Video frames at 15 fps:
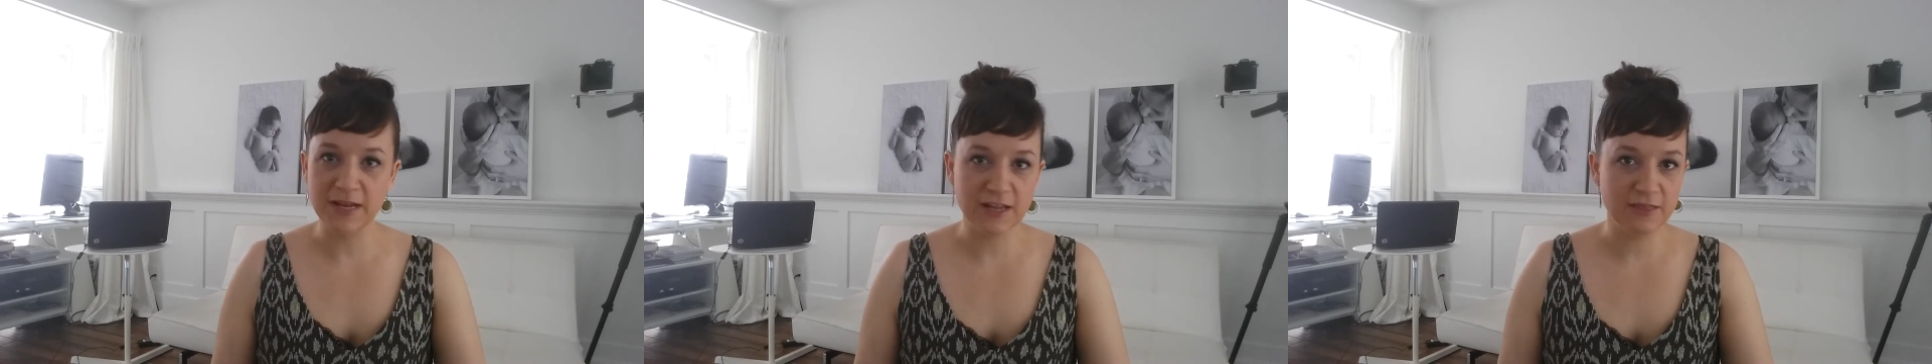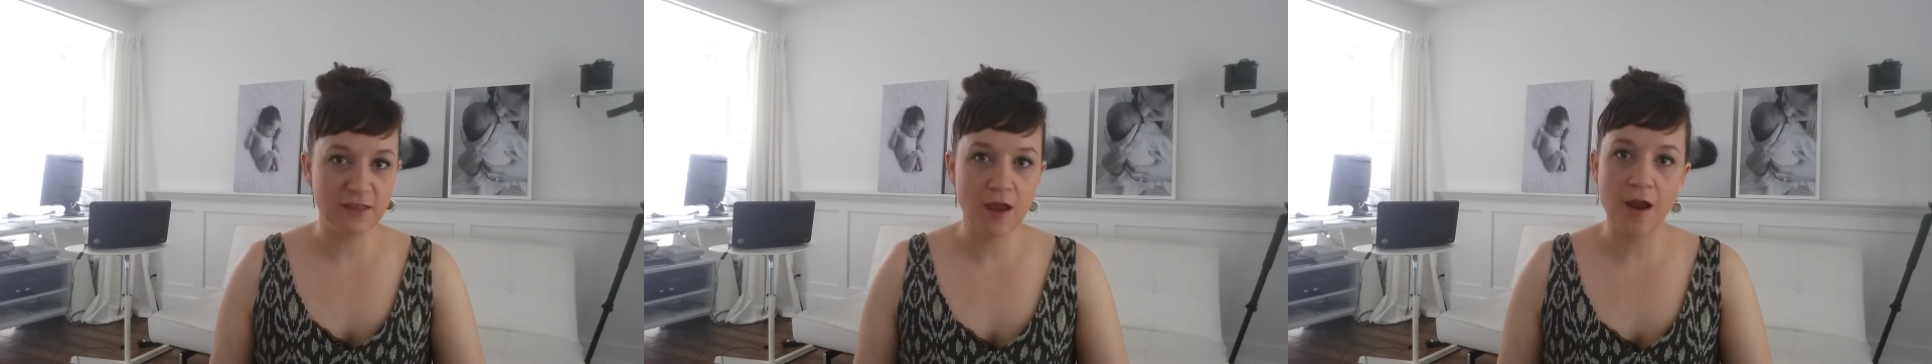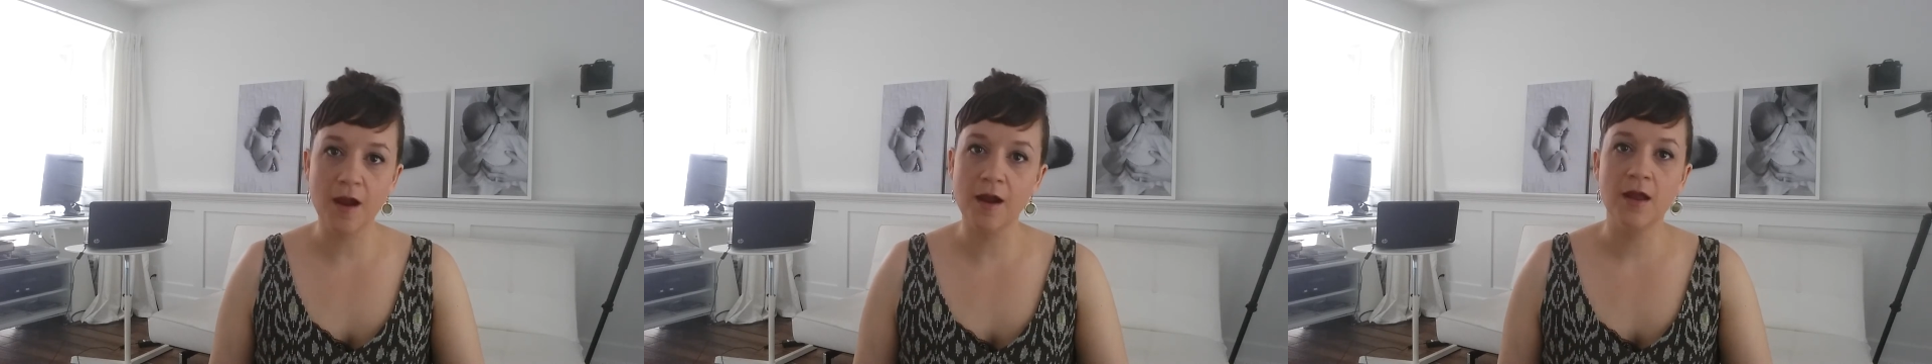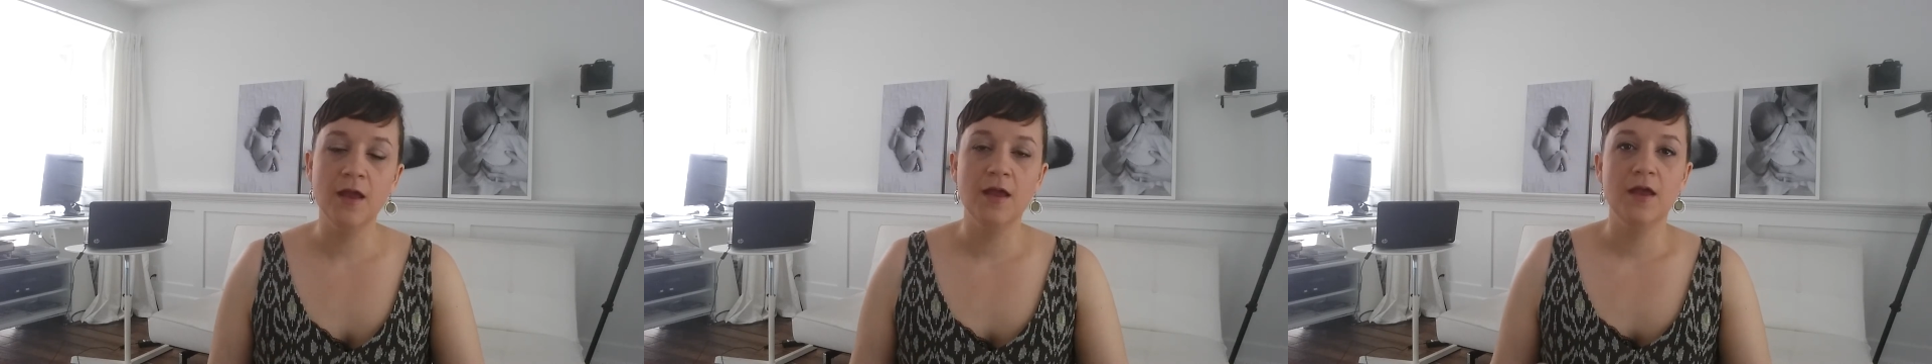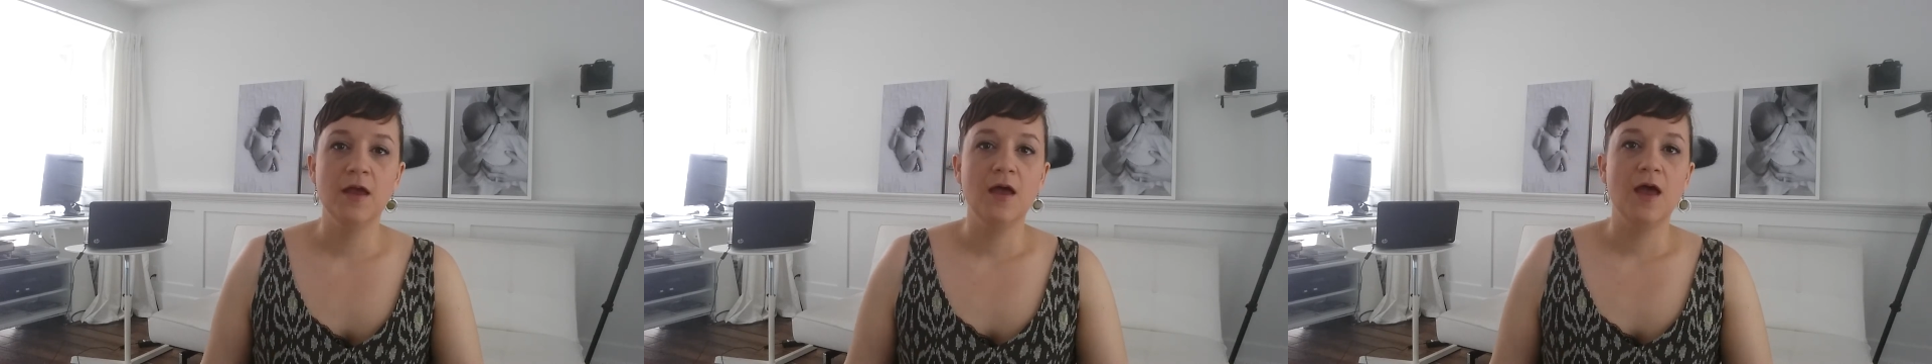in there,
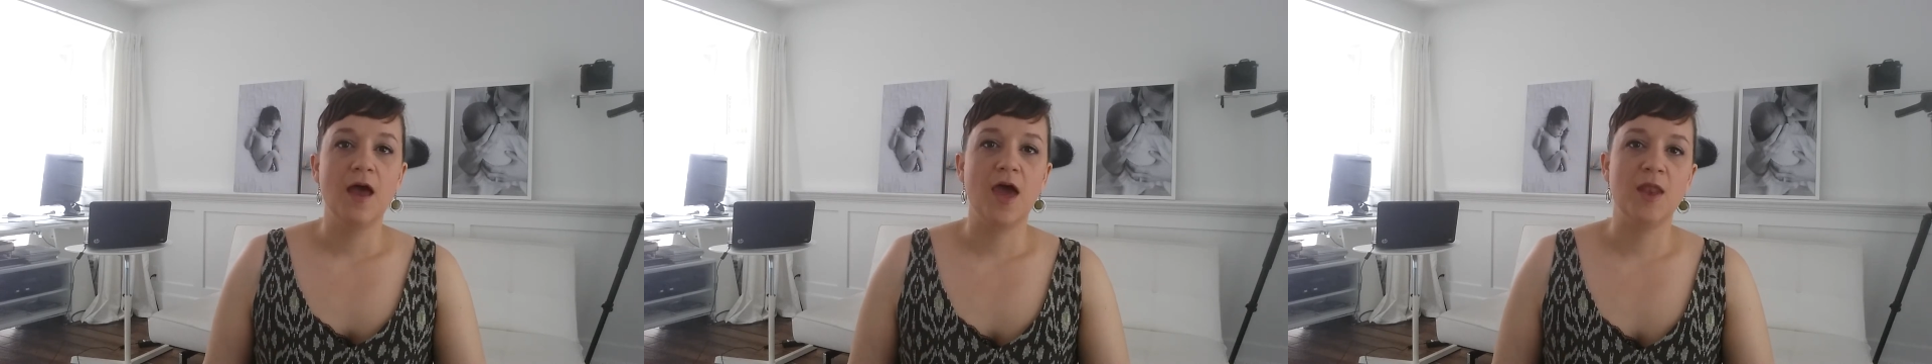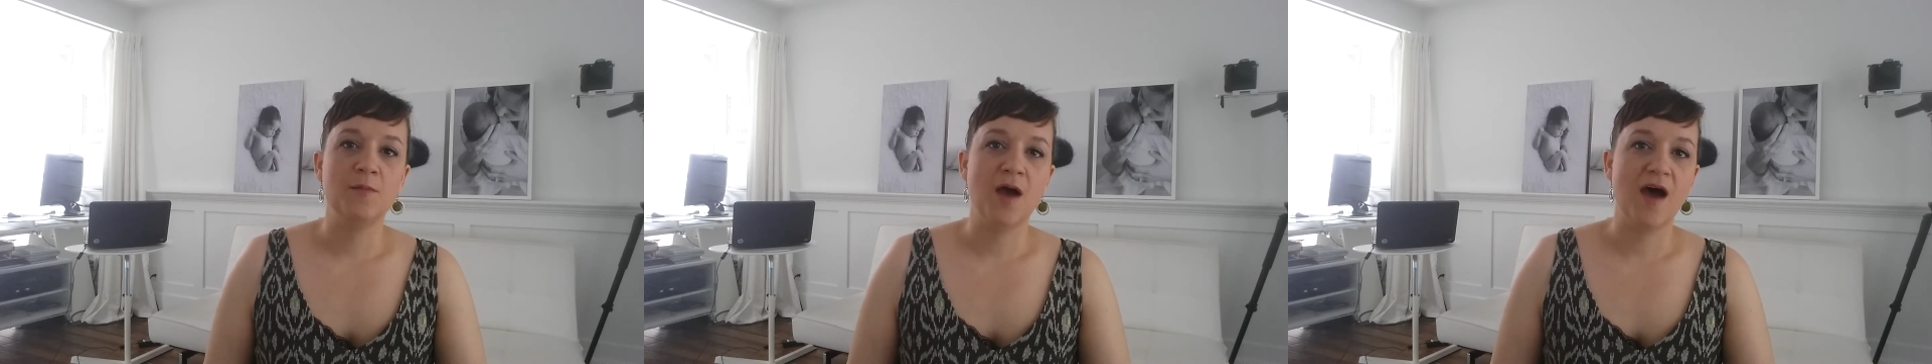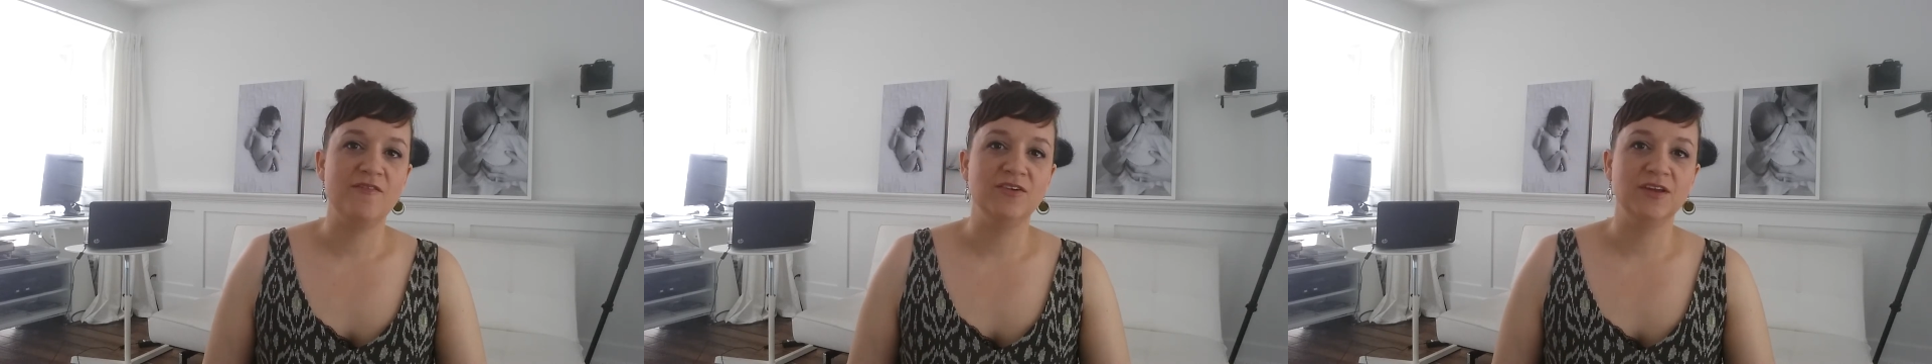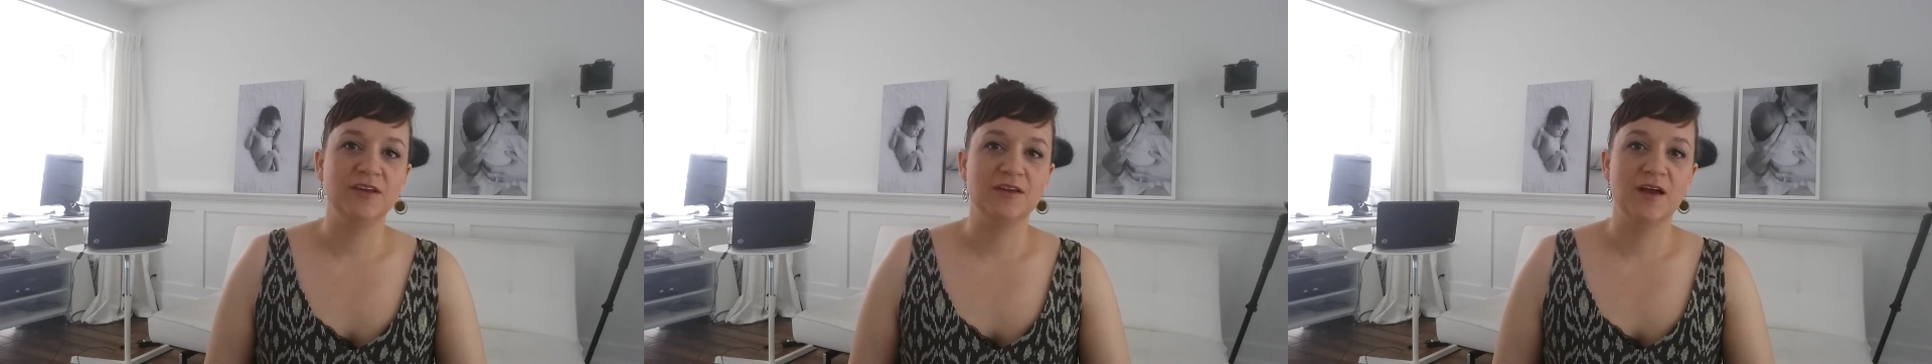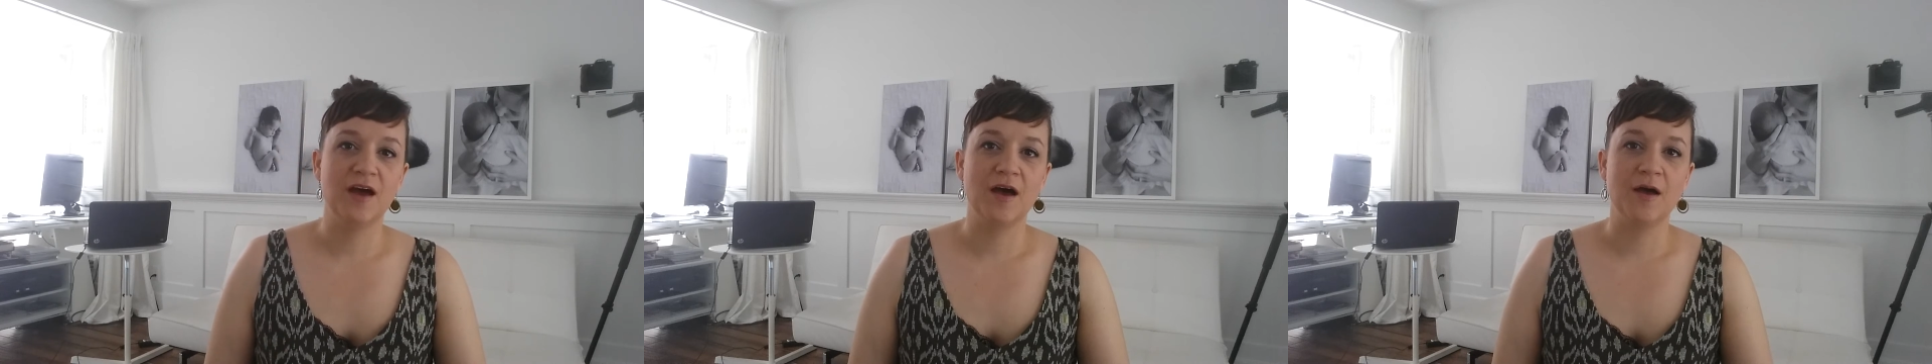and I'm
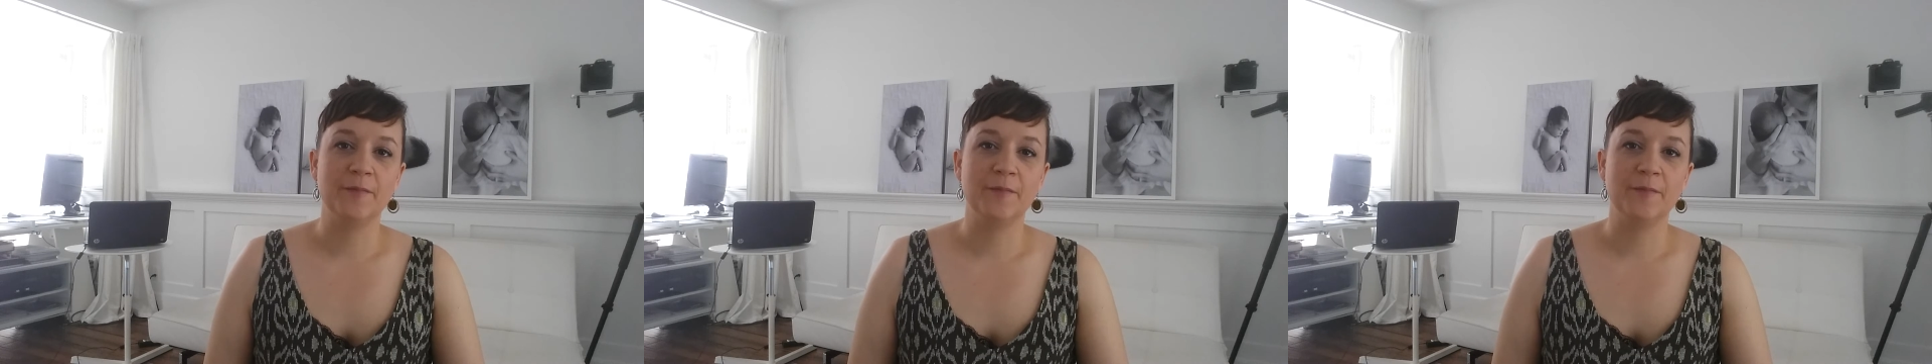having